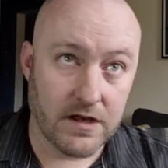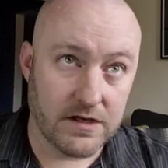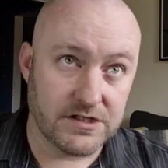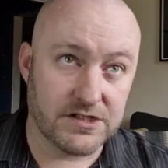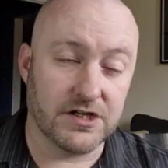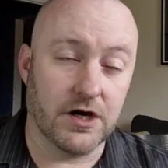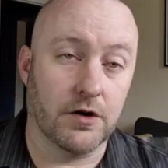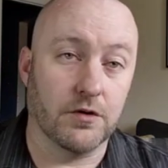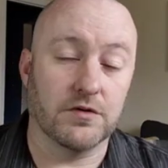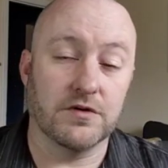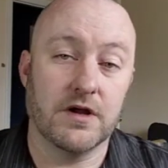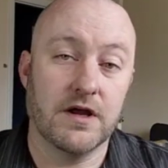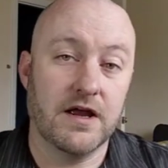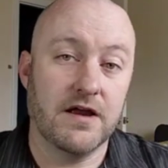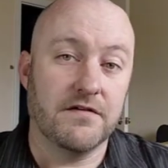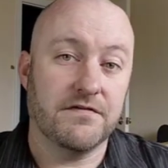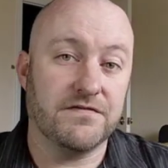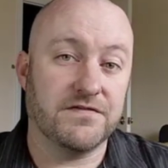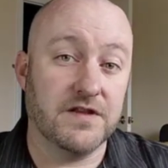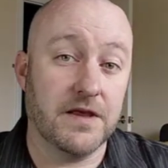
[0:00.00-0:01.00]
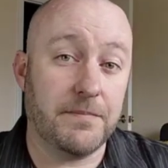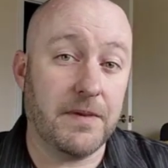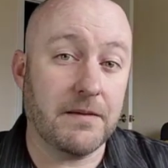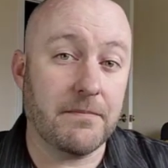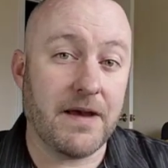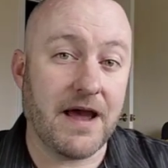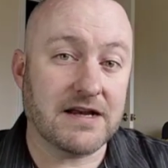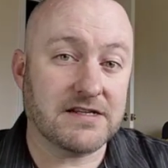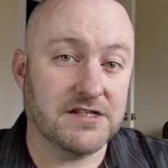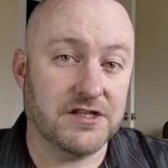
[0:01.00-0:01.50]
So Flipping
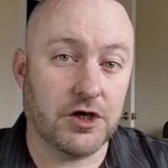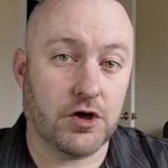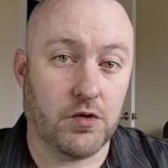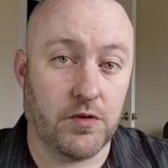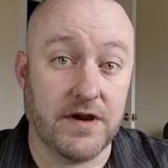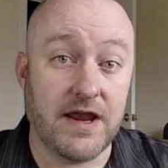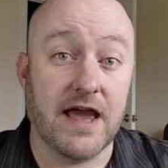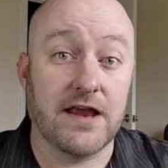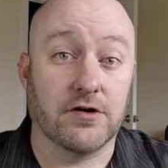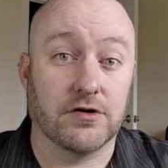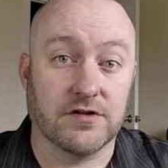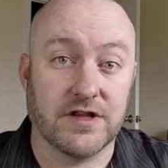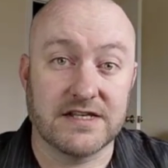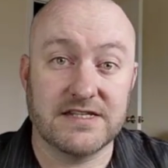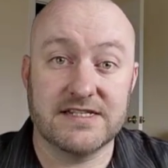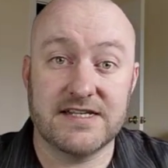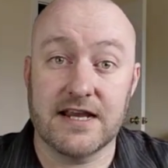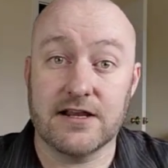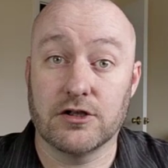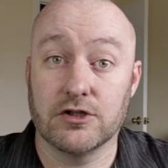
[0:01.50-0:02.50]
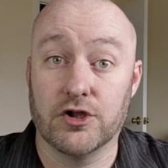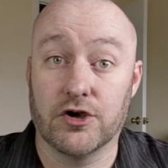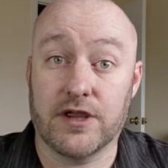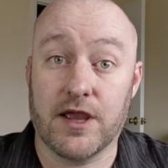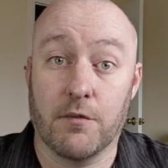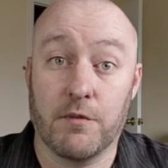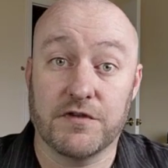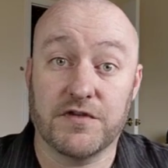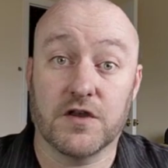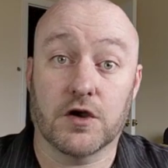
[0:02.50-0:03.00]
back to the creator, let's take a look
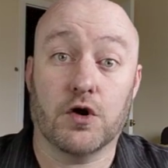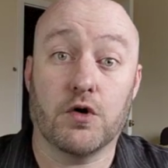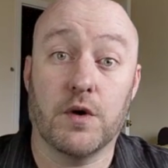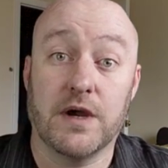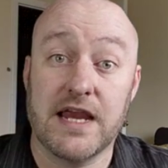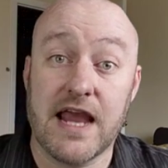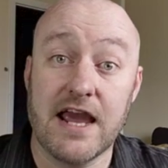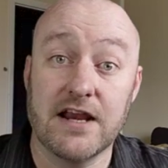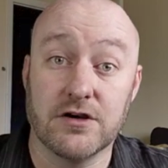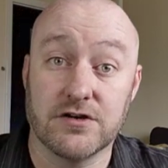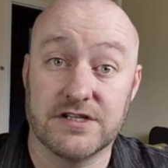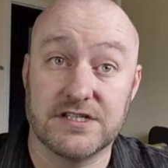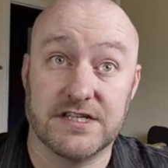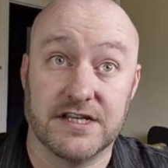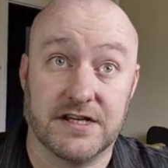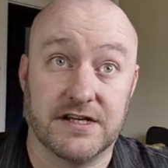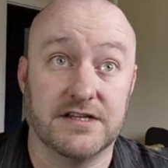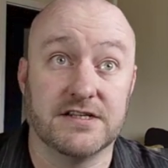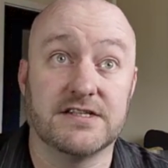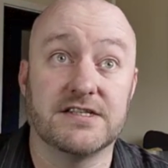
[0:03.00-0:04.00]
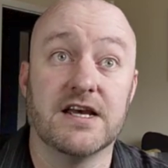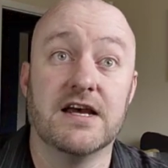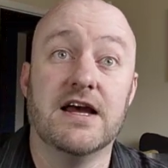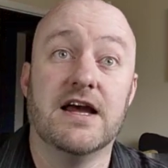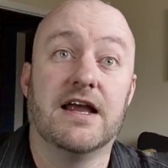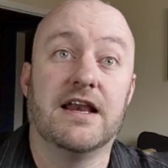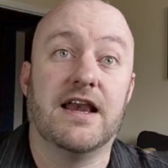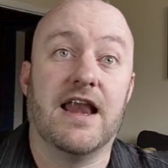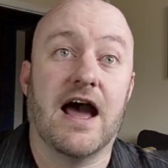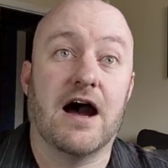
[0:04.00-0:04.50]
at what the creator sees
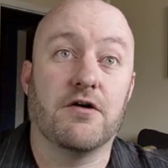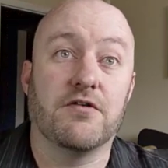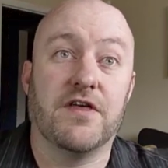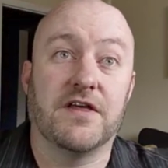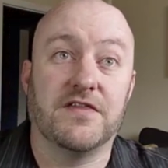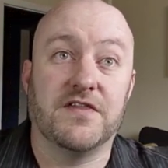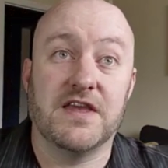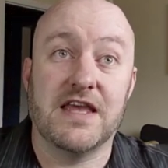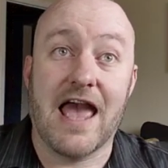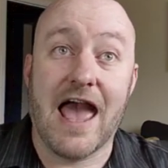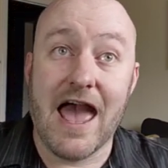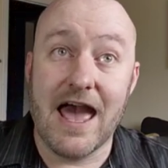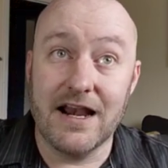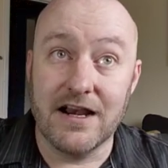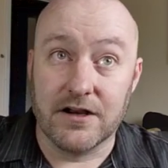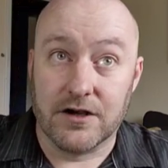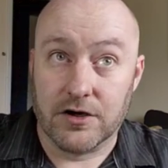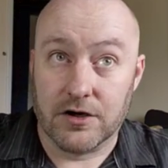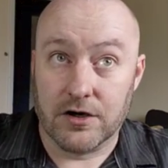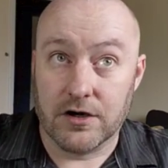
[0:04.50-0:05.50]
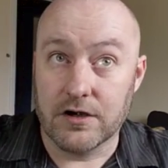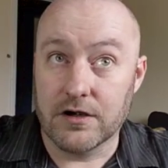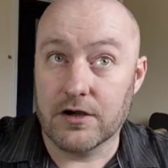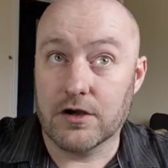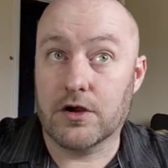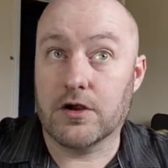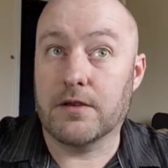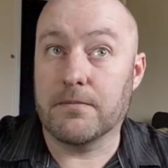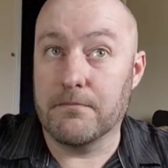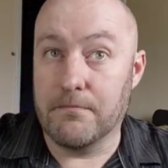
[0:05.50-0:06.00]
now that the editor
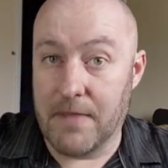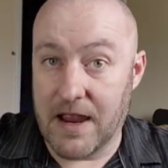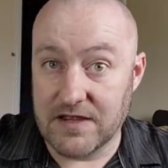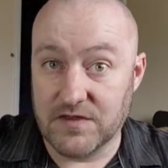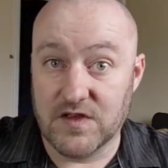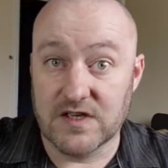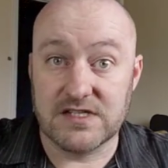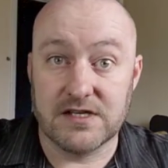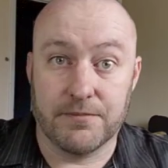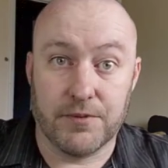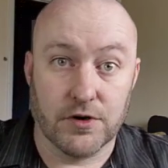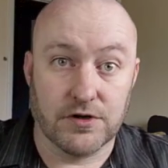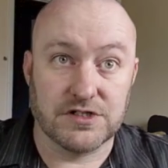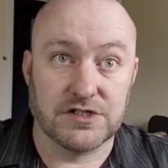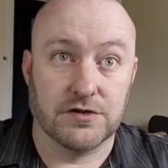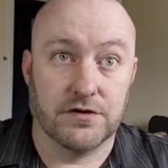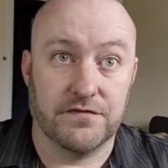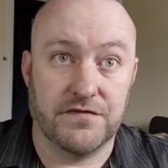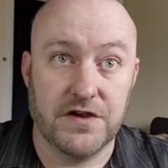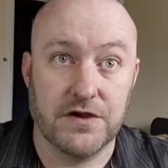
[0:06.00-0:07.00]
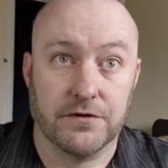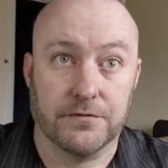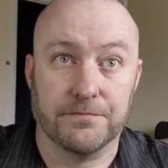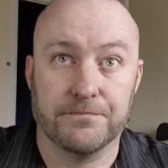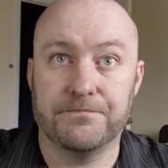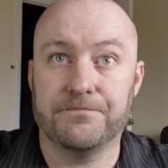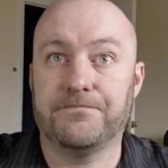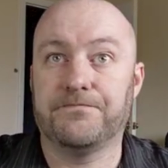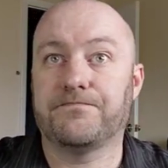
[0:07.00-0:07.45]
made this a personal view.